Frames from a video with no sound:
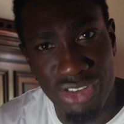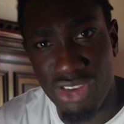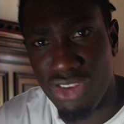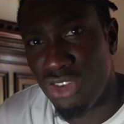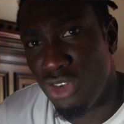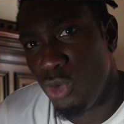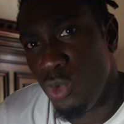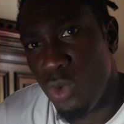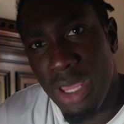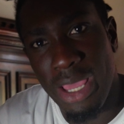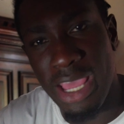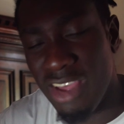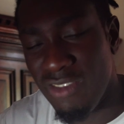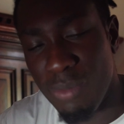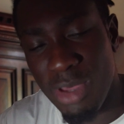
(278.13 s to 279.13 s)
just do an
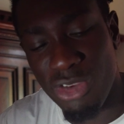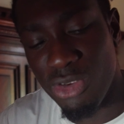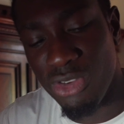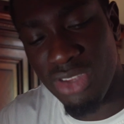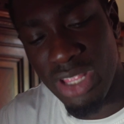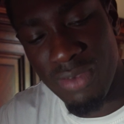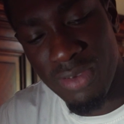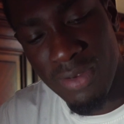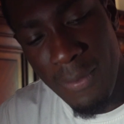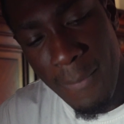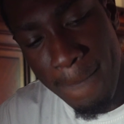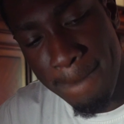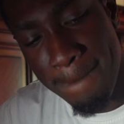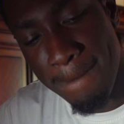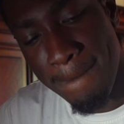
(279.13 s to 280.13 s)
F major
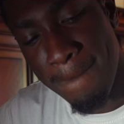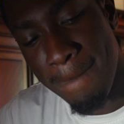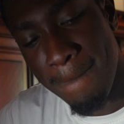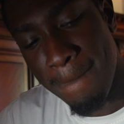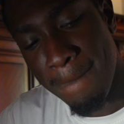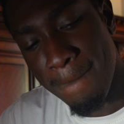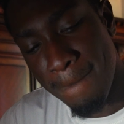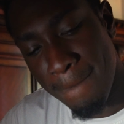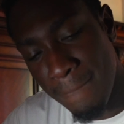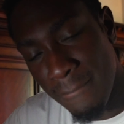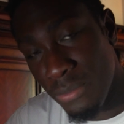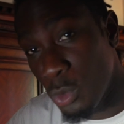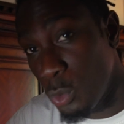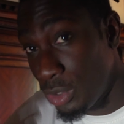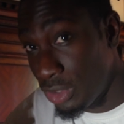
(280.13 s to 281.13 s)

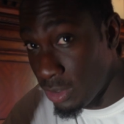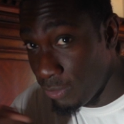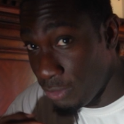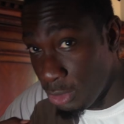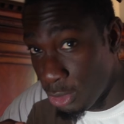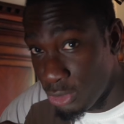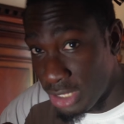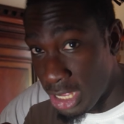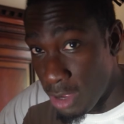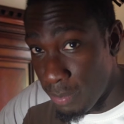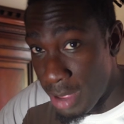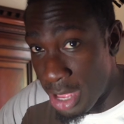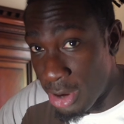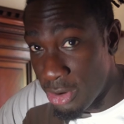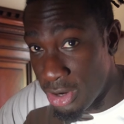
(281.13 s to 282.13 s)
7 with the fingerstyle
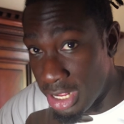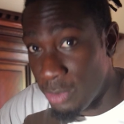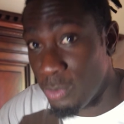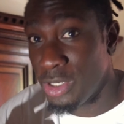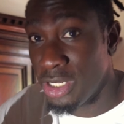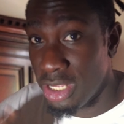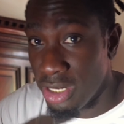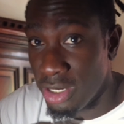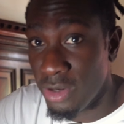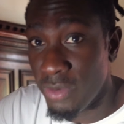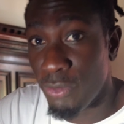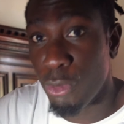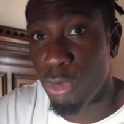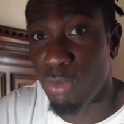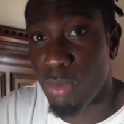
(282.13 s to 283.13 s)
pattern that we did in the
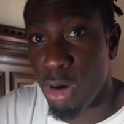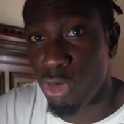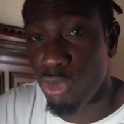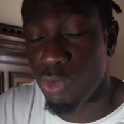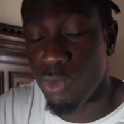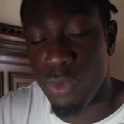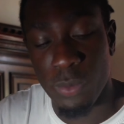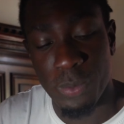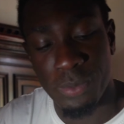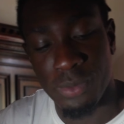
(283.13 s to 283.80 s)
first module,